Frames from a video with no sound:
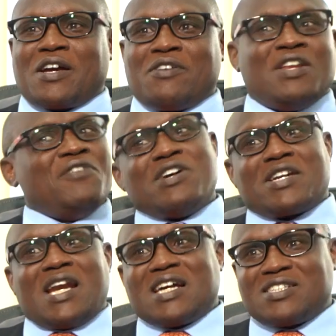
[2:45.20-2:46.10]
Even if you are
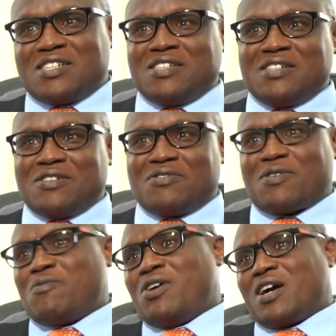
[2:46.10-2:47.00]
relaxing
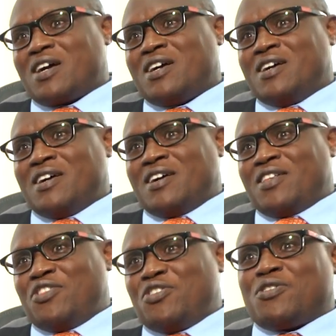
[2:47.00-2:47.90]
from work,
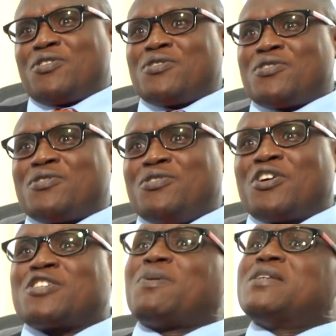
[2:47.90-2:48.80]
your
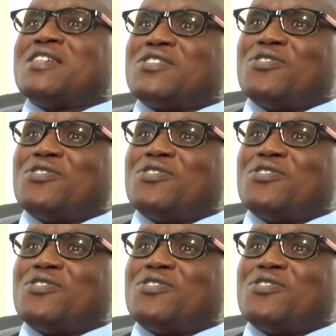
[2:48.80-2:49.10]
expenses